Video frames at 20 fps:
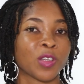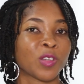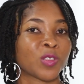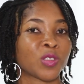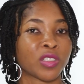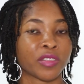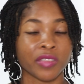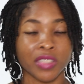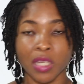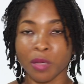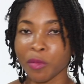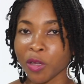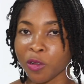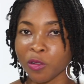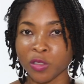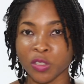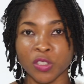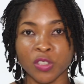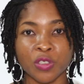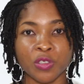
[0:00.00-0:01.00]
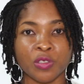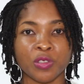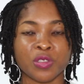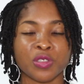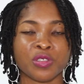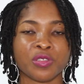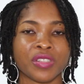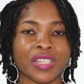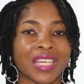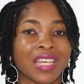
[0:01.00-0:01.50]
So every time I go to the
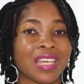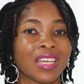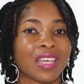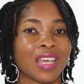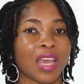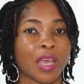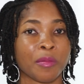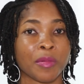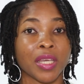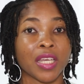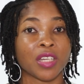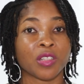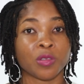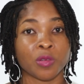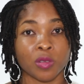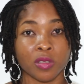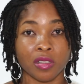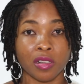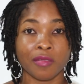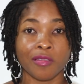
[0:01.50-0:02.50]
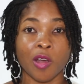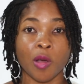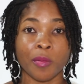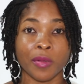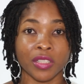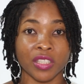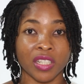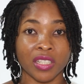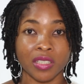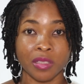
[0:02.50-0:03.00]
grocery, I make a note of how
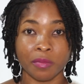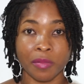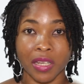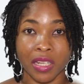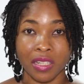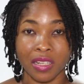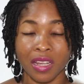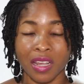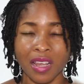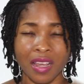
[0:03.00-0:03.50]
much I spend.